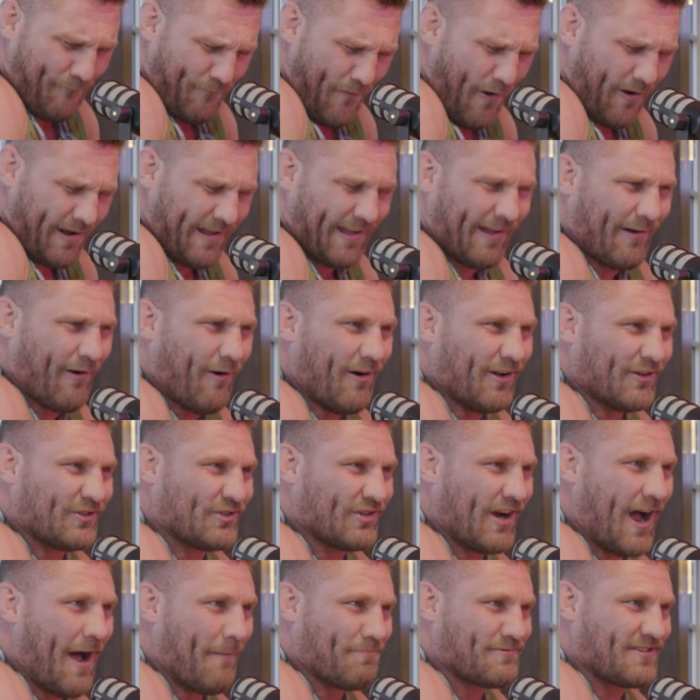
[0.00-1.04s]
fucking call
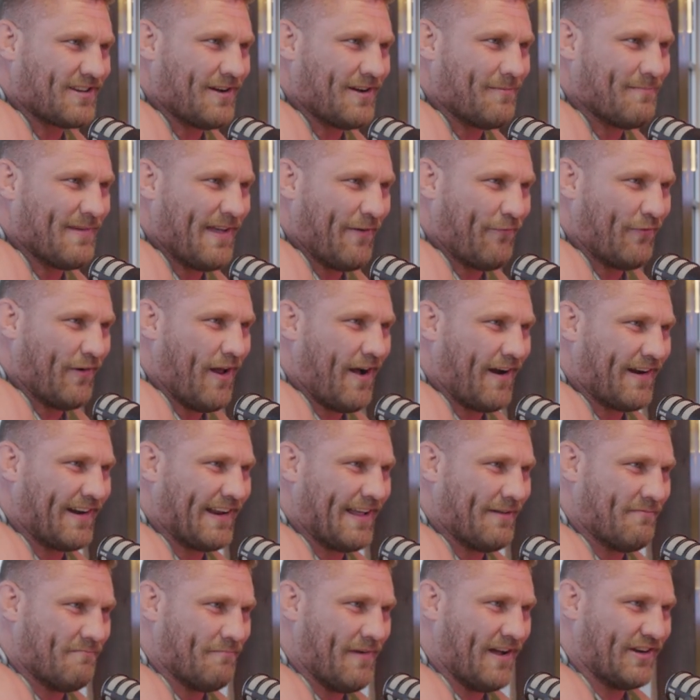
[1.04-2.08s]
chops on me if you're not going to
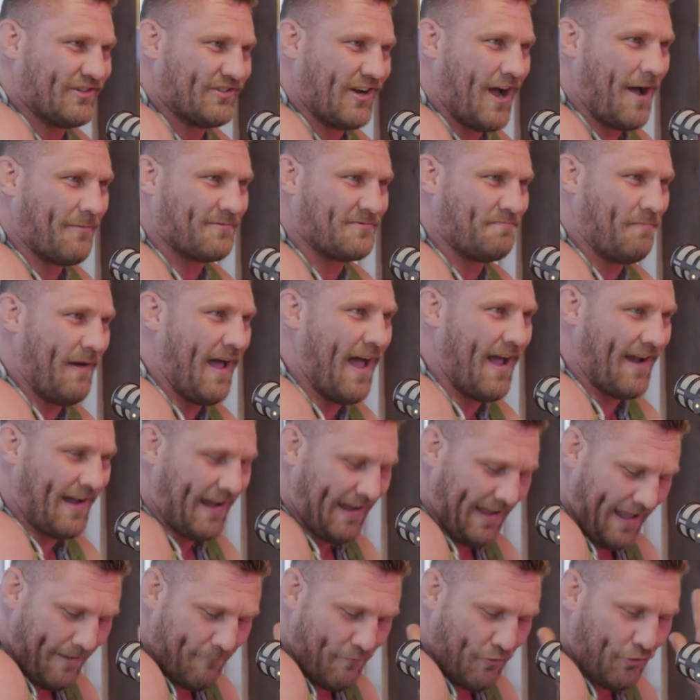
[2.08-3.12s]
give me my chops back.
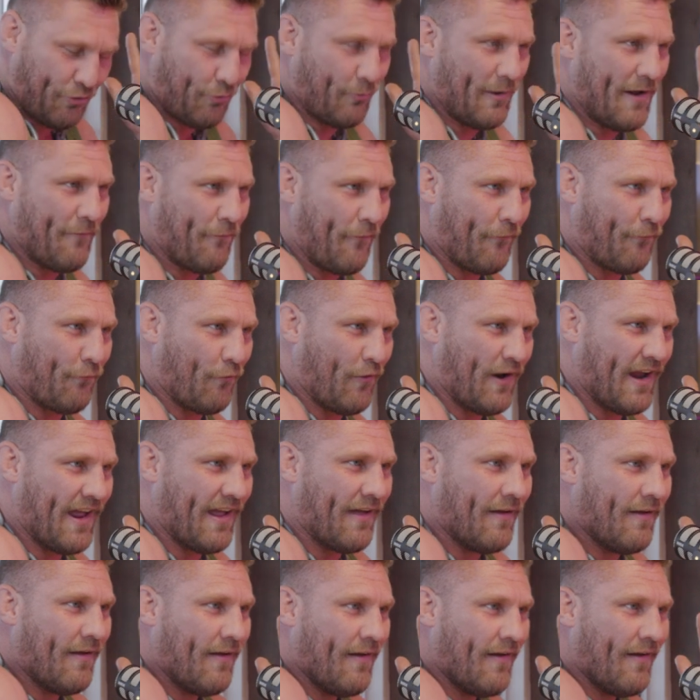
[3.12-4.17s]
I gave you 3 for
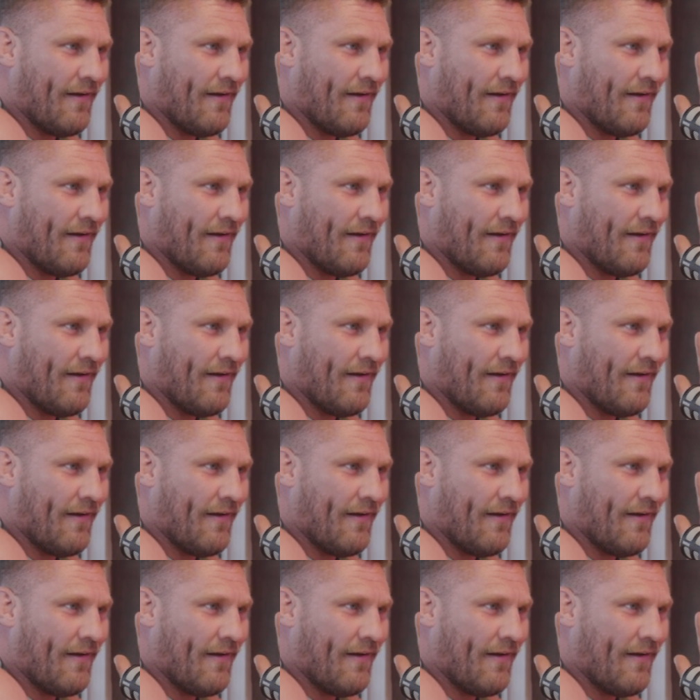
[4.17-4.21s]
free.